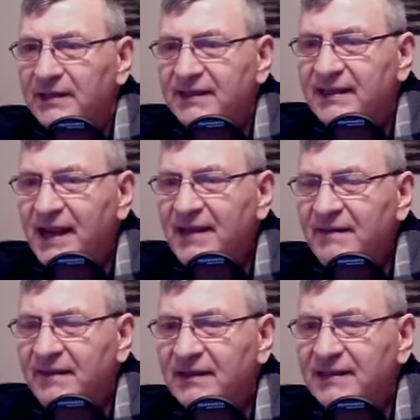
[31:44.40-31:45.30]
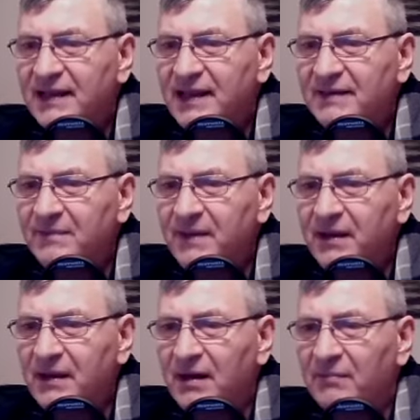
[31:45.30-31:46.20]
Set, set
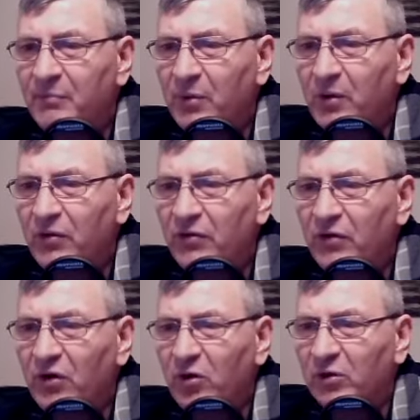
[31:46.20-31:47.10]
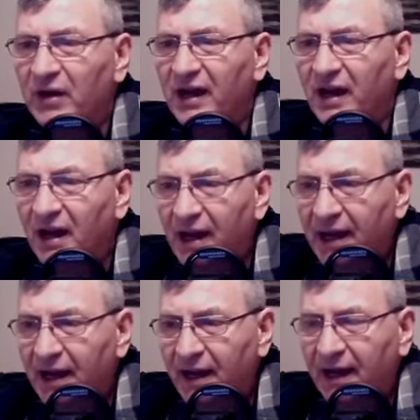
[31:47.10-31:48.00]
me upon on
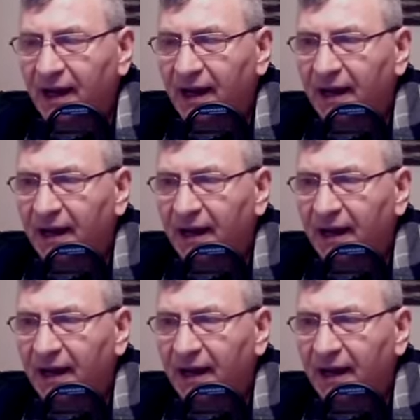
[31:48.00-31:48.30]
high.